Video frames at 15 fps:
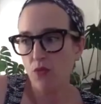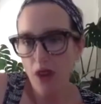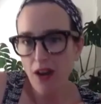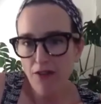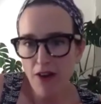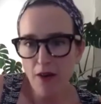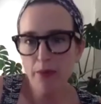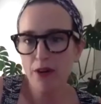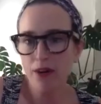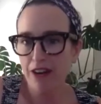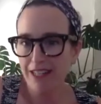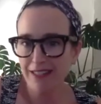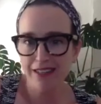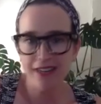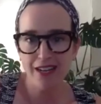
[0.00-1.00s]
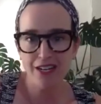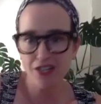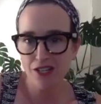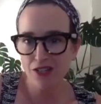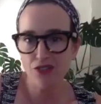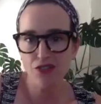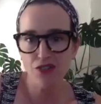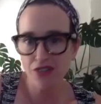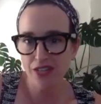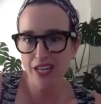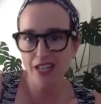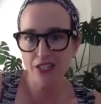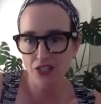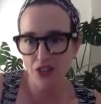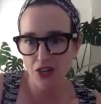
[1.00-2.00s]
What if our procrastination is just like
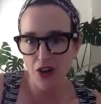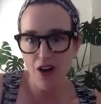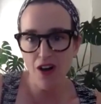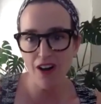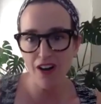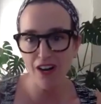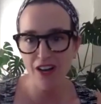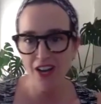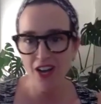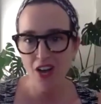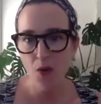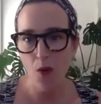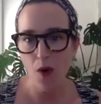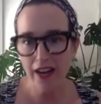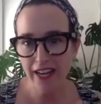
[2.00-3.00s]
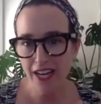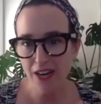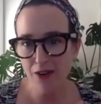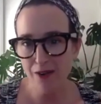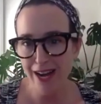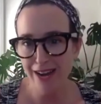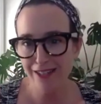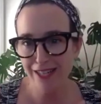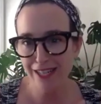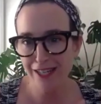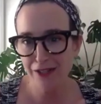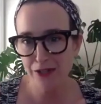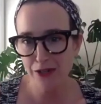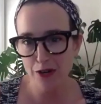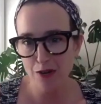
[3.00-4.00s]
a dog walking around in
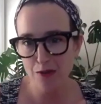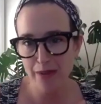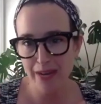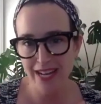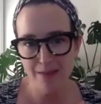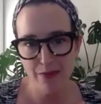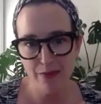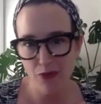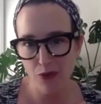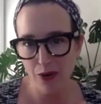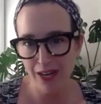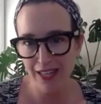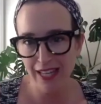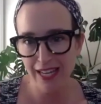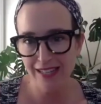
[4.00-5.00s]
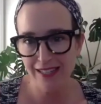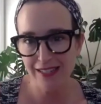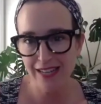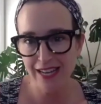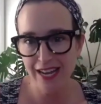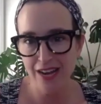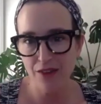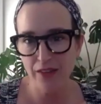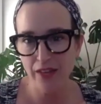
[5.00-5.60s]
his or her bed before it lays down?